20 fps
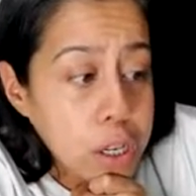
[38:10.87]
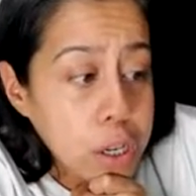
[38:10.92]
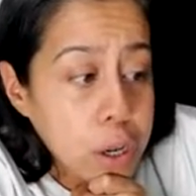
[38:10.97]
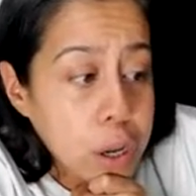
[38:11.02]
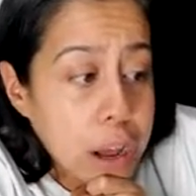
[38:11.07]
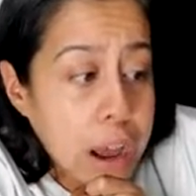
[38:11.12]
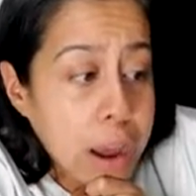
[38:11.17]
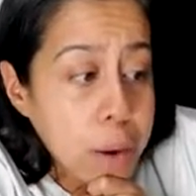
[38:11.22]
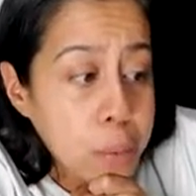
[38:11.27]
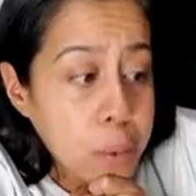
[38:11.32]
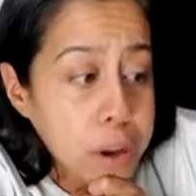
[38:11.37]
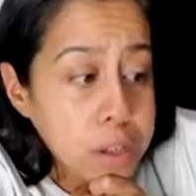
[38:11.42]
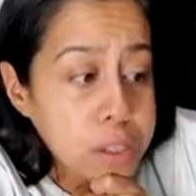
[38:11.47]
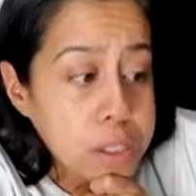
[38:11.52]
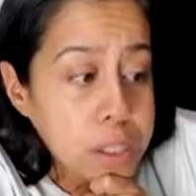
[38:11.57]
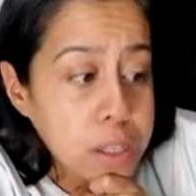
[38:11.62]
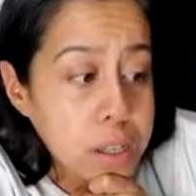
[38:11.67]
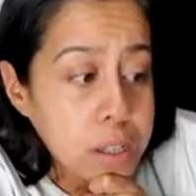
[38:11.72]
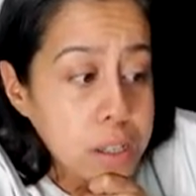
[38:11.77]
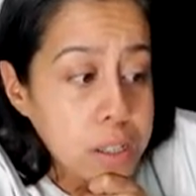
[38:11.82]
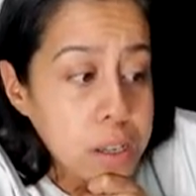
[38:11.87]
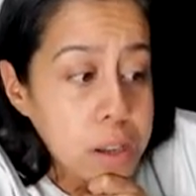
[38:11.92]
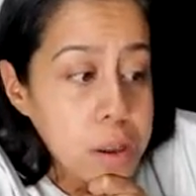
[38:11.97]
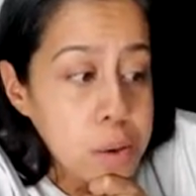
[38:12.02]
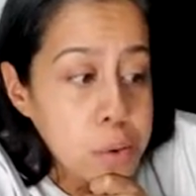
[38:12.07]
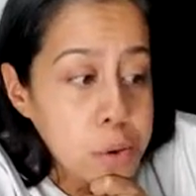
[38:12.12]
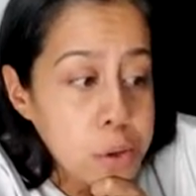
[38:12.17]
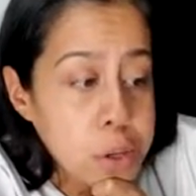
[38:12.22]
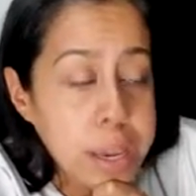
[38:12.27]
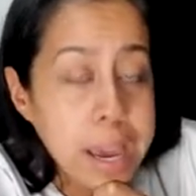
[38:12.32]
I want to
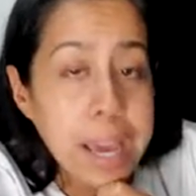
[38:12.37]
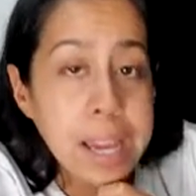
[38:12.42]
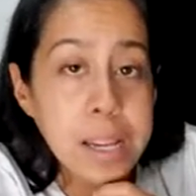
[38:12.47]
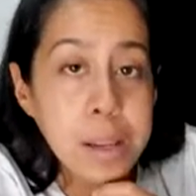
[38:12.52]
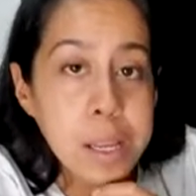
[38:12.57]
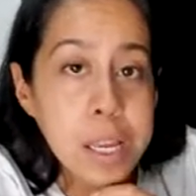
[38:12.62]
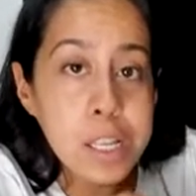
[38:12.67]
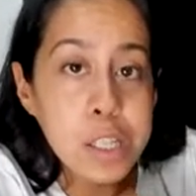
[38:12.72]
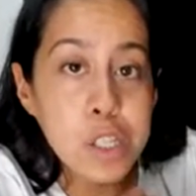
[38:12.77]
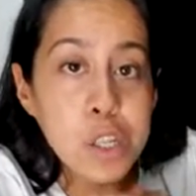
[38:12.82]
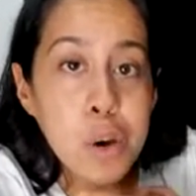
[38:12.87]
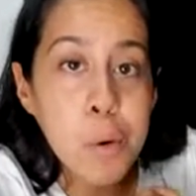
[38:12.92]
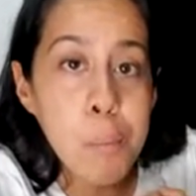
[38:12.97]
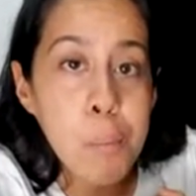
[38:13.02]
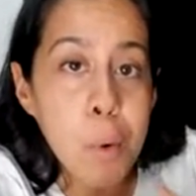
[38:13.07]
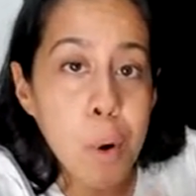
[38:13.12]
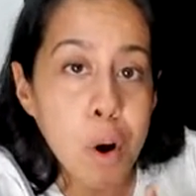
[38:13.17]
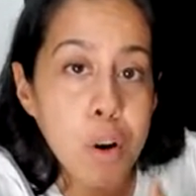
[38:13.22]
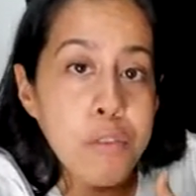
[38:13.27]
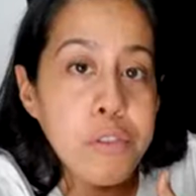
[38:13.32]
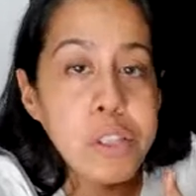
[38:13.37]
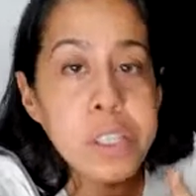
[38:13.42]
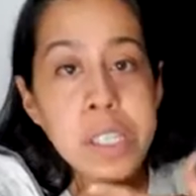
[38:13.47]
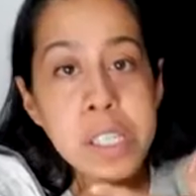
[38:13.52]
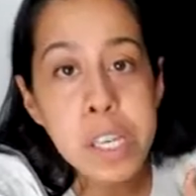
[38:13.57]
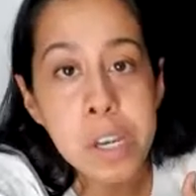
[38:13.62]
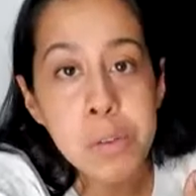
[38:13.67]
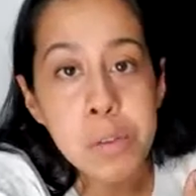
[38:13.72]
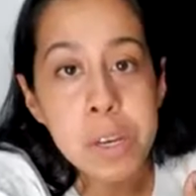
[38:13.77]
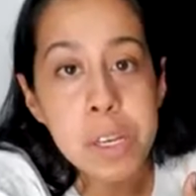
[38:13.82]
get into more of a
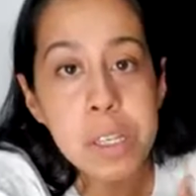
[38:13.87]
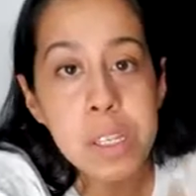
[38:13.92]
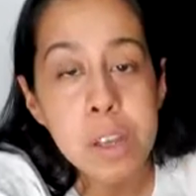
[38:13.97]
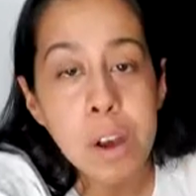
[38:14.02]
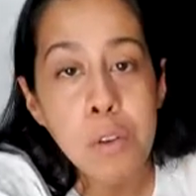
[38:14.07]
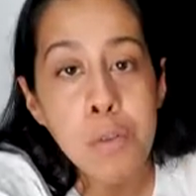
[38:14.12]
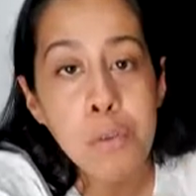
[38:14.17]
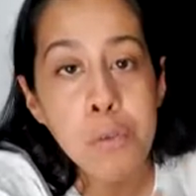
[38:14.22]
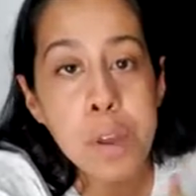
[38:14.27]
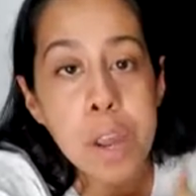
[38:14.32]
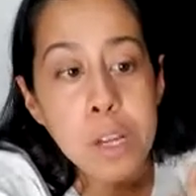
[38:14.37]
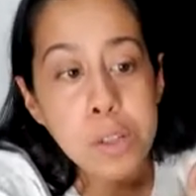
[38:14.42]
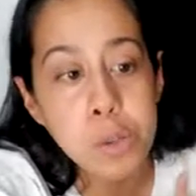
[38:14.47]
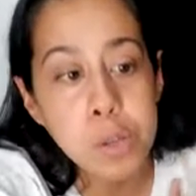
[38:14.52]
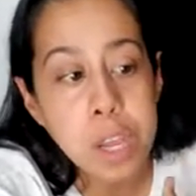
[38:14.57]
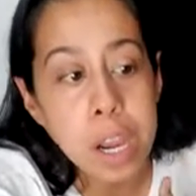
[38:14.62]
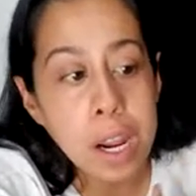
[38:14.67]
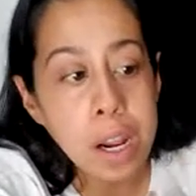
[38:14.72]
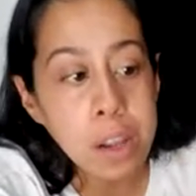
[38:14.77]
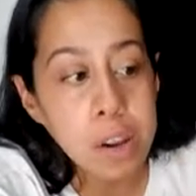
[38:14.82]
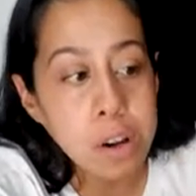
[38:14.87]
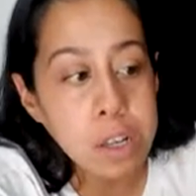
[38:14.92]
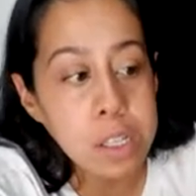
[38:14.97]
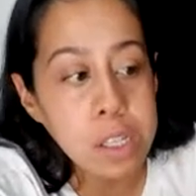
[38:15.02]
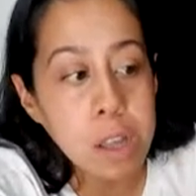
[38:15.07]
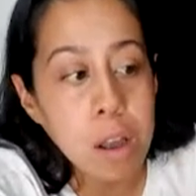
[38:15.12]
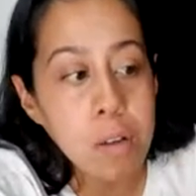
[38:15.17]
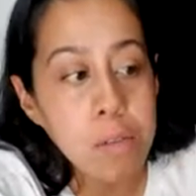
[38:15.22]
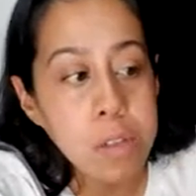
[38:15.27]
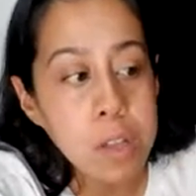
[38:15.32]
series of re-educating
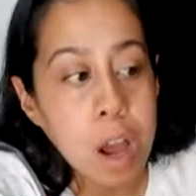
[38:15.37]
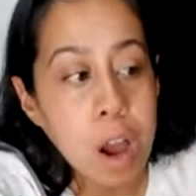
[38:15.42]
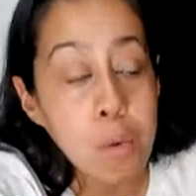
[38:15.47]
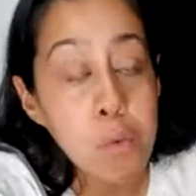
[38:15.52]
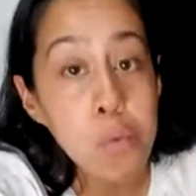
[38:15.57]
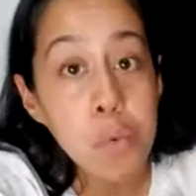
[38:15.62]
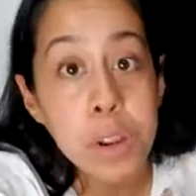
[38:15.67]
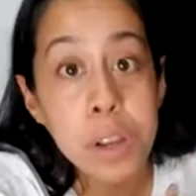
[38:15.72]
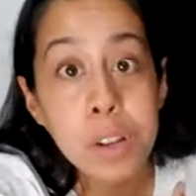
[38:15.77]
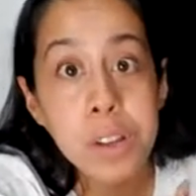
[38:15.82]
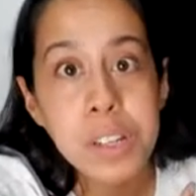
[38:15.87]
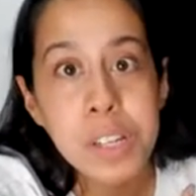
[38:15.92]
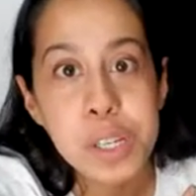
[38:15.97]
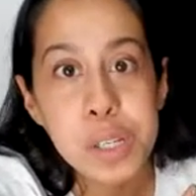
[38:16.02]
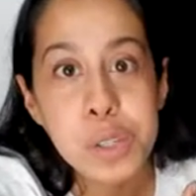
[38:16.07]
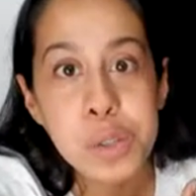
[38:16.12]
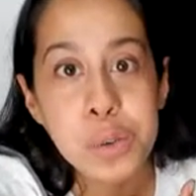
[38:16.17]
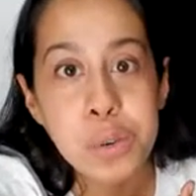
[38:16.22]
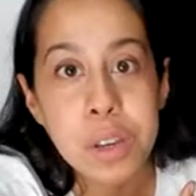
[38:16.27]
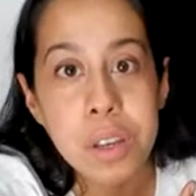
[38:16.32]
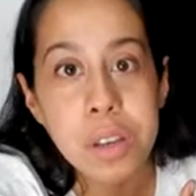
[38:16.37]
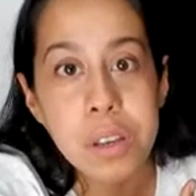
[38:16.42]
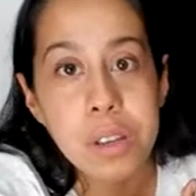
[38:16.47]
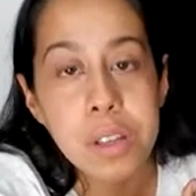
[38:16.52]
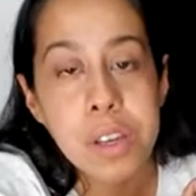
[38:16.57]
ourselves on real history,